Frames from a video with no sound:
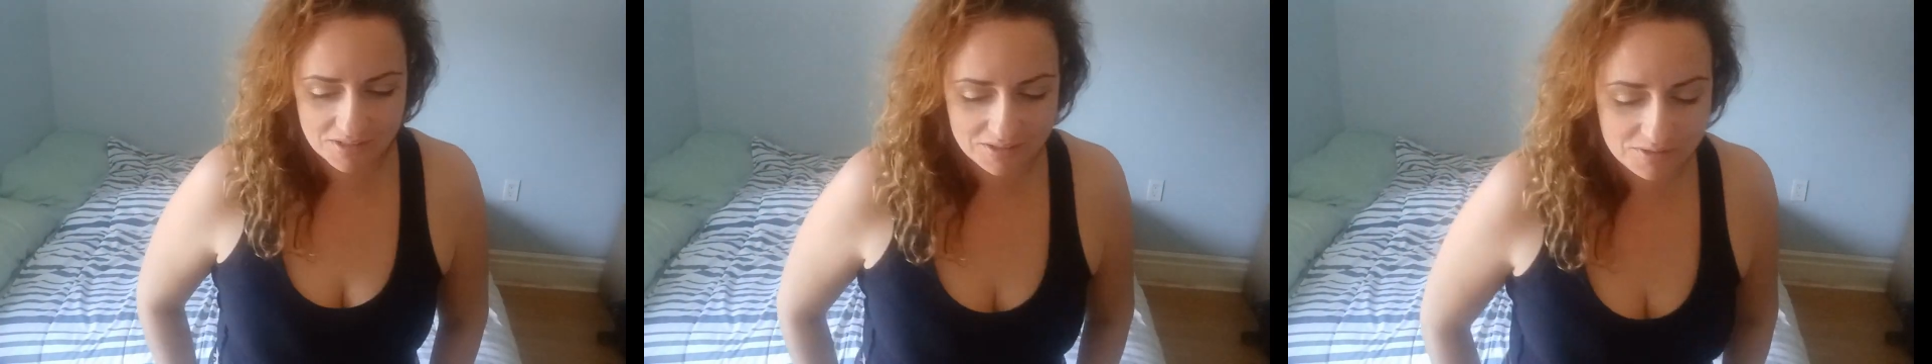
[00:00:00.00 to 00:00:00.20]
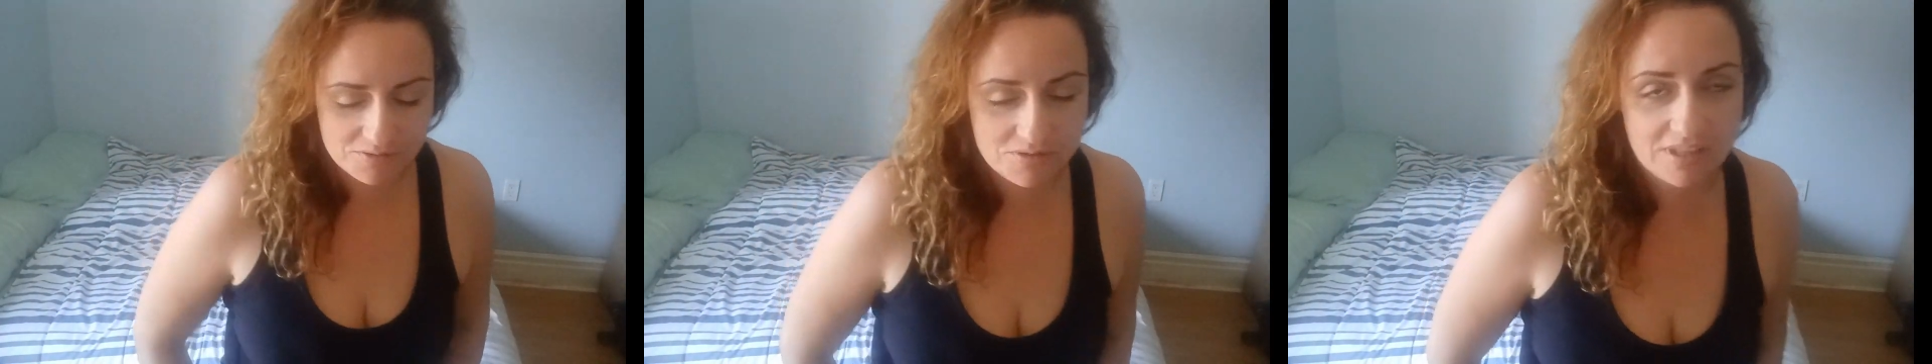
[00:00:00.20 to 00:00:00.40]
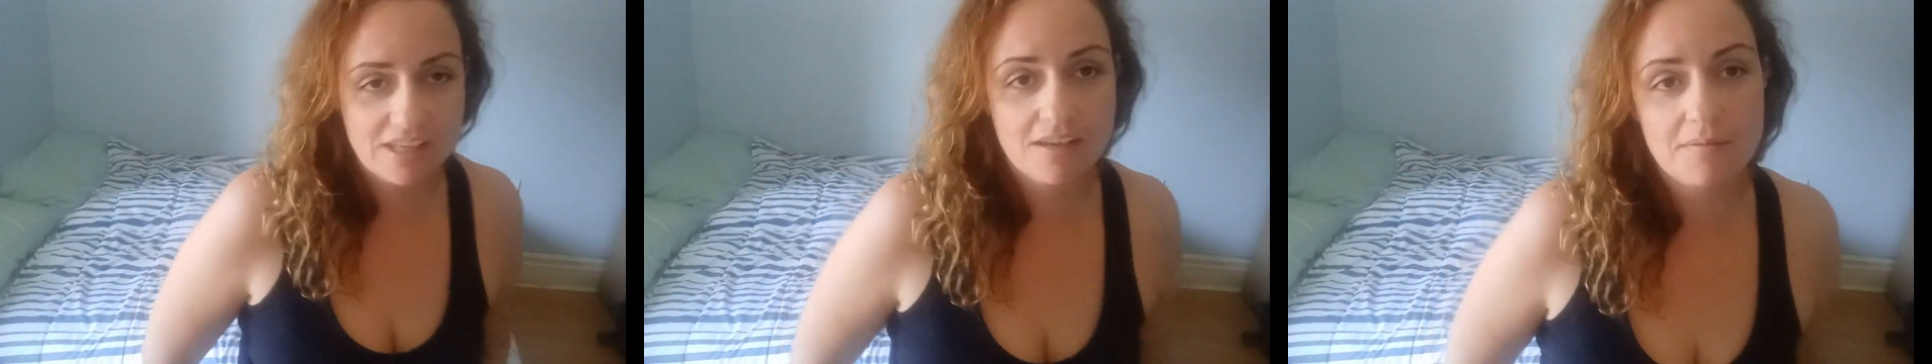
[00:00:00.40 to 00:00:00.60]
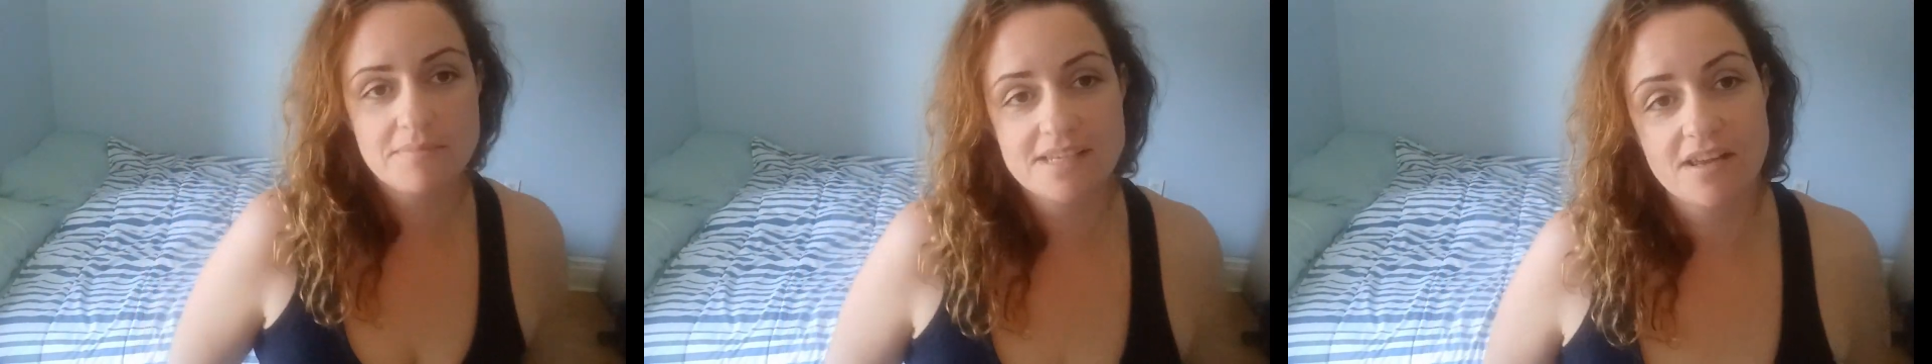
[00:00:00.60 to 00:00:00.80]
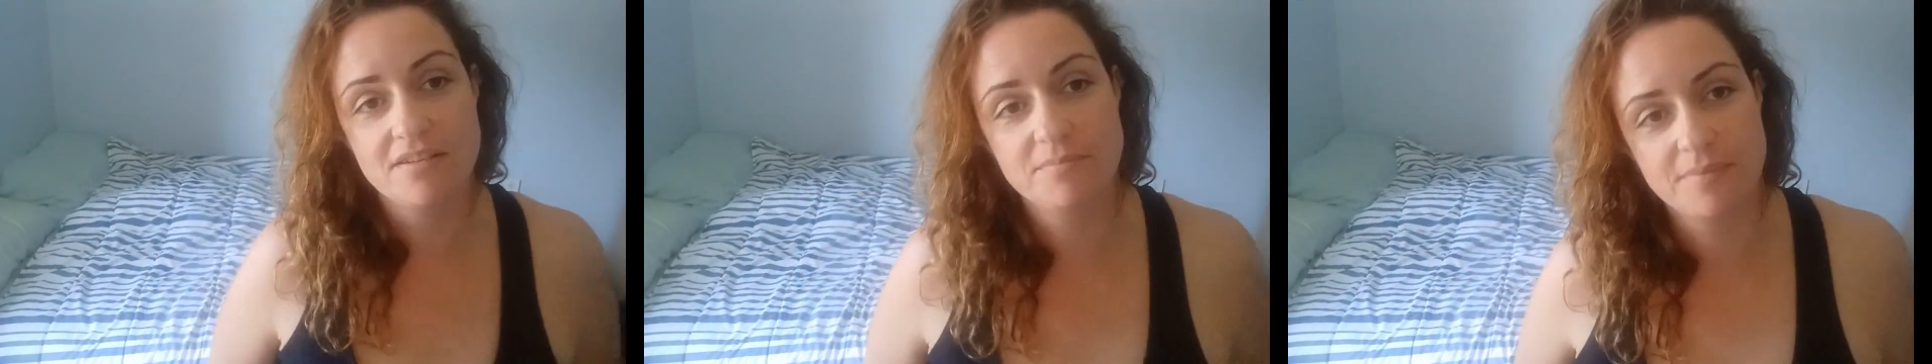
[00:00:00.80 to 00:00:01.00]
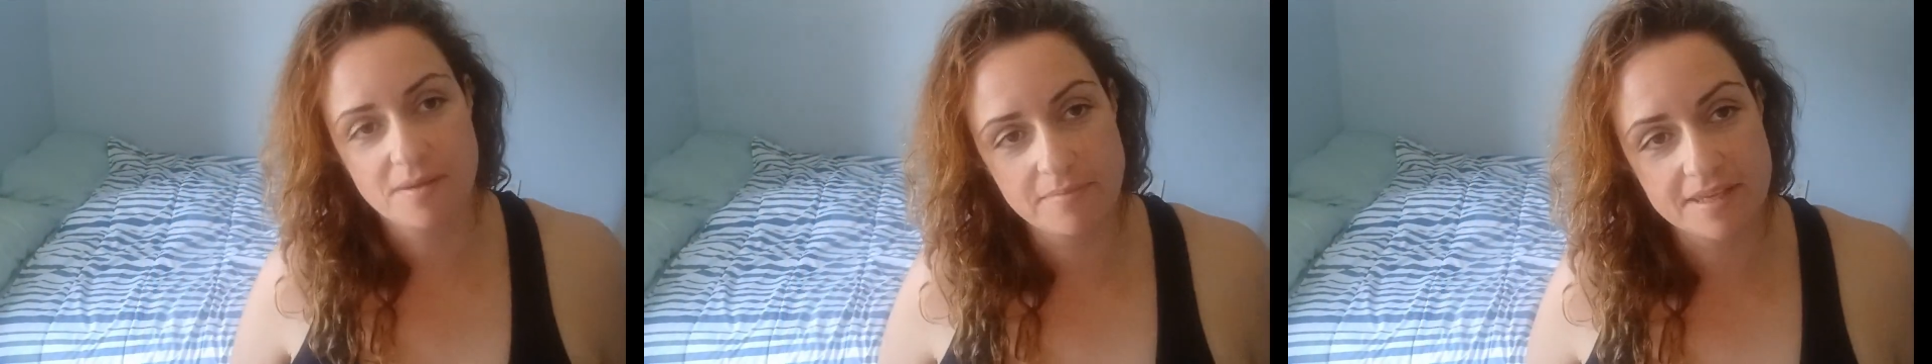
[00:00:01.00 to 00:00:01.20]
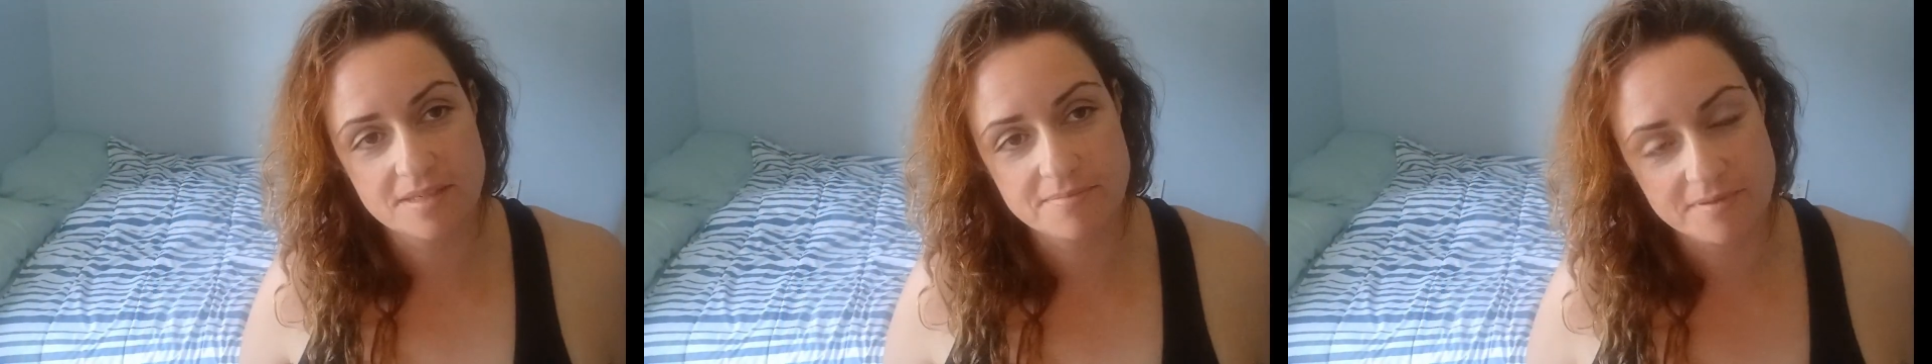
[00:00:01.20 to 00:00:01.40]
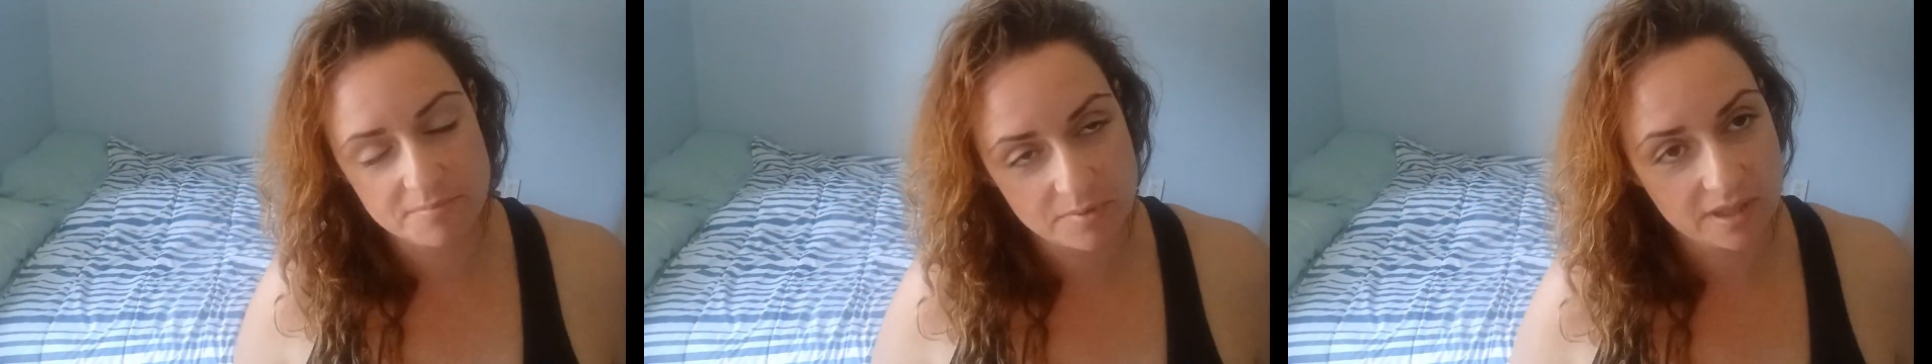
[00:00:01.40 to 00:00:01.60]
usually I'm down in my basement,